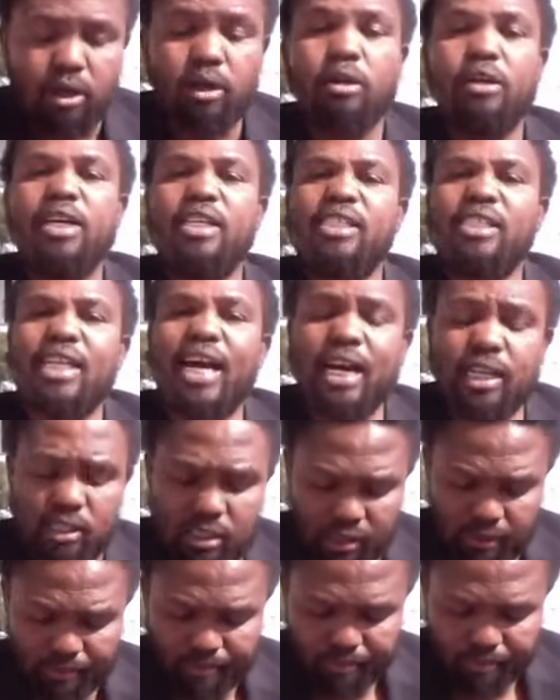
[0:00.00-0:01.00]
It
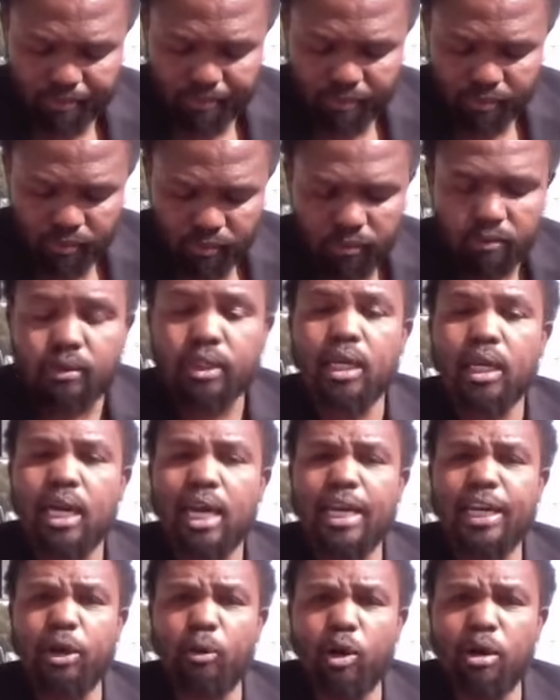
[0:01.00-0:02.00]
starts,
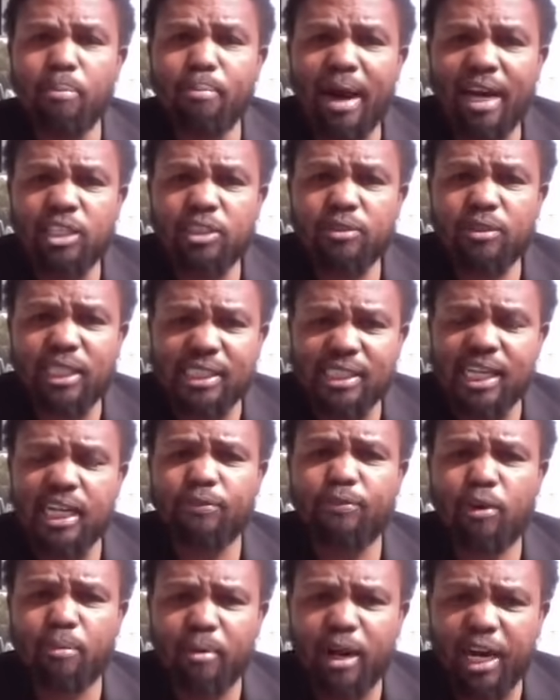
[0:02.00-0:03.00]
and they will march. They start
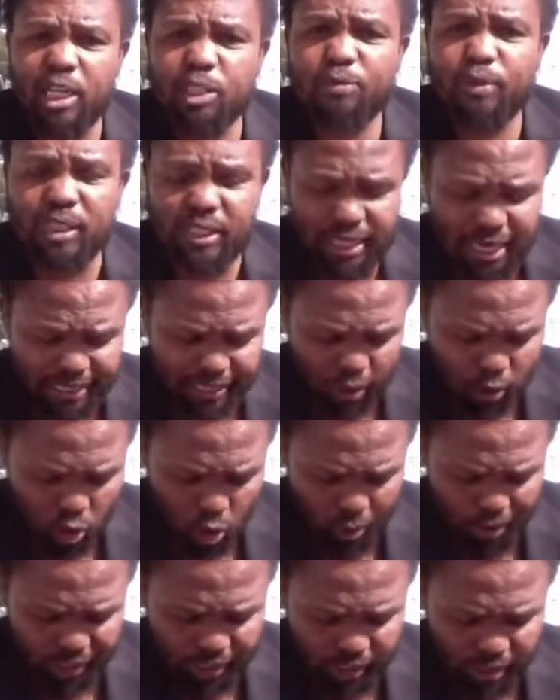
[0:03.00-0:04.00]
from Carisfontein, they're
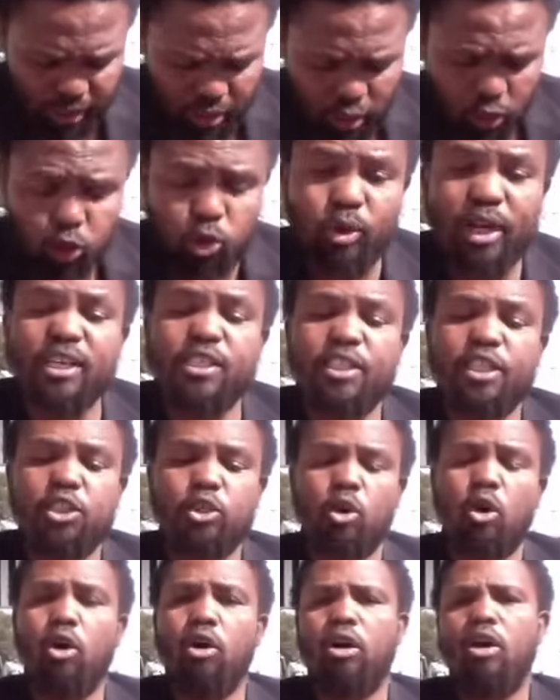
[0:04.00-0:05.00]
going to the City
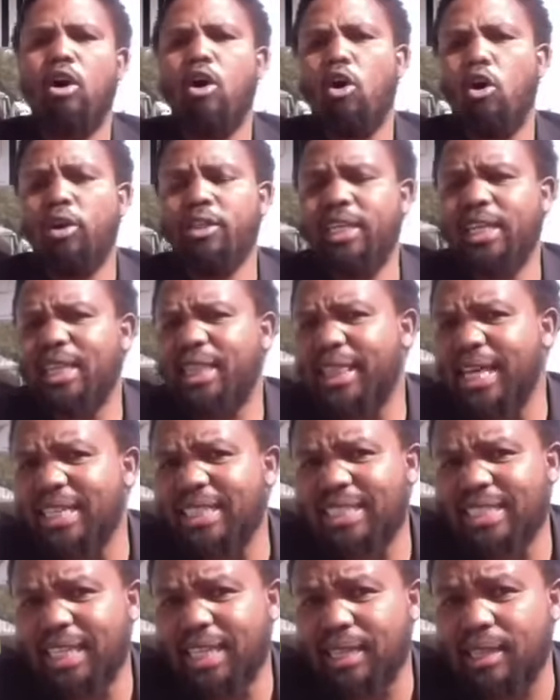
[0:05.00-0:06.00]
Hall on the
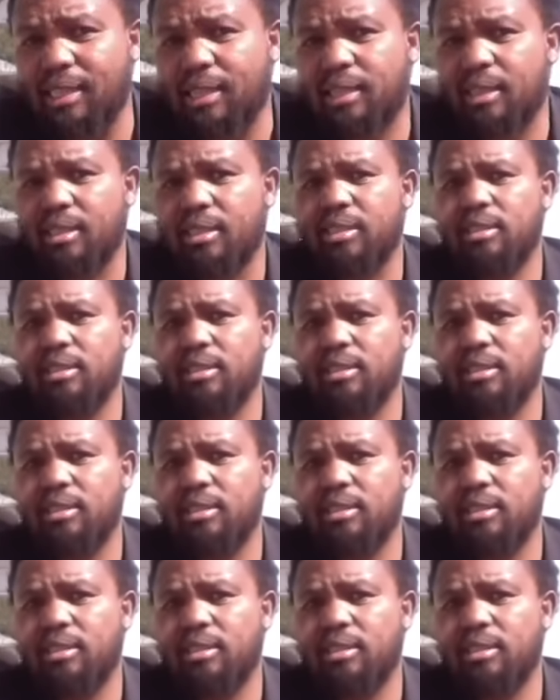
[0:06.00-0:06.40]
13th.